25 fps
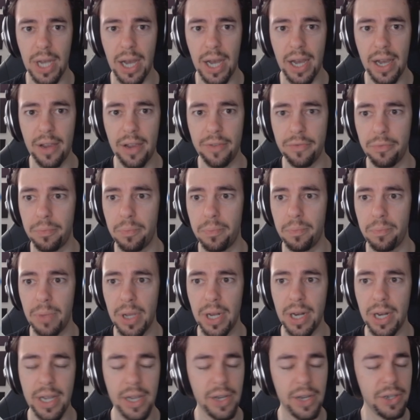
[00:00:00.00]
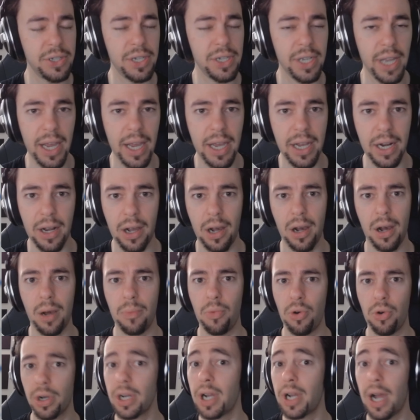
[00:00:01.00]
I've been hinting at a
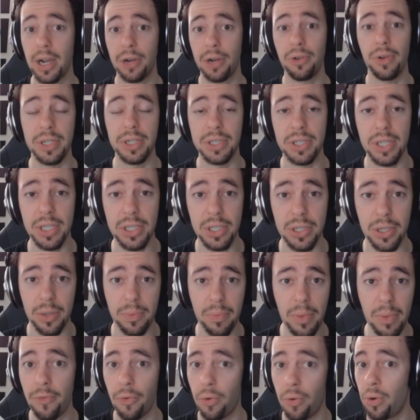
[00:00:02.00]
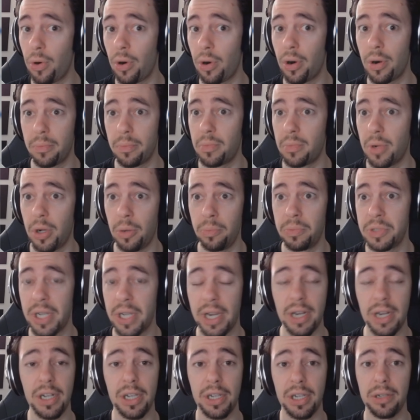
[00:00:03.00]
more concrete system for
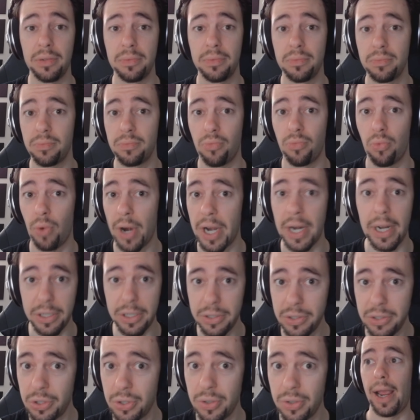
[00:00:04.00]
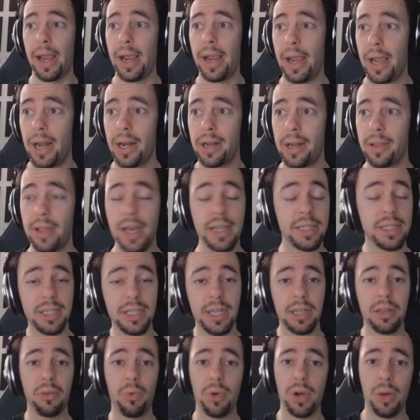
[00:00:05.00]
obtaining ratings, and that's
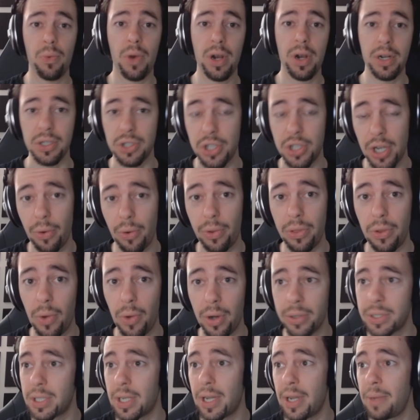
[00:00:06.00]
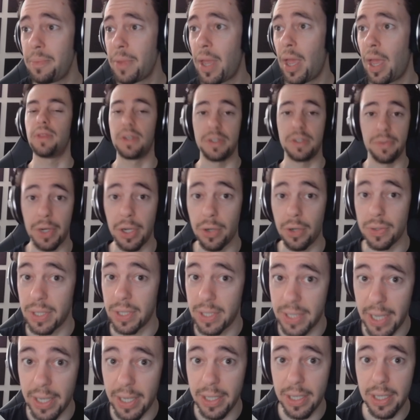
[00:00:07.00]
exactly what I wanted to share with you all today. This video is
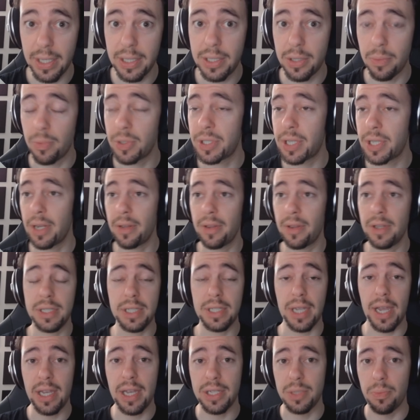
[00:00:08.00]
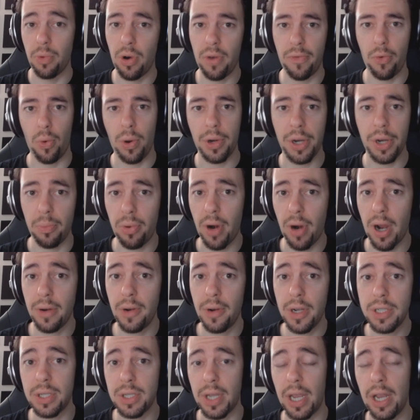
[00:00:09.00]
intended to present this as more of a work in
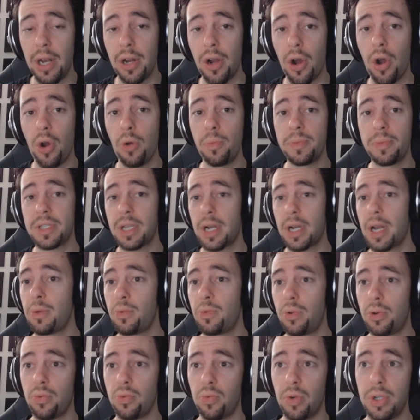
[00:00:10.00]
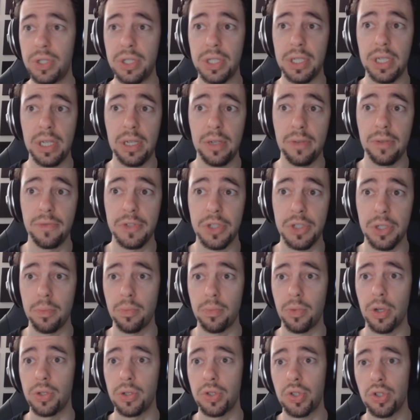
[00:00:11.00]
progress in hopes that I will receive some
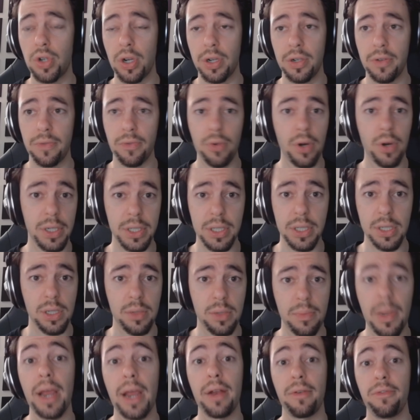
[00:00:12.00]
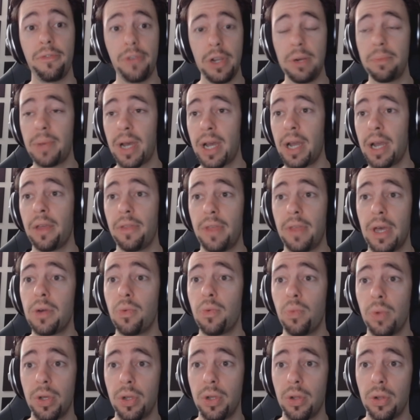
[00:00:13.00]
constructive criticism and feedback
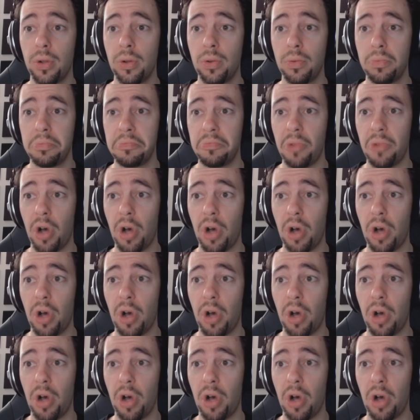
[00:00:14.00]
that will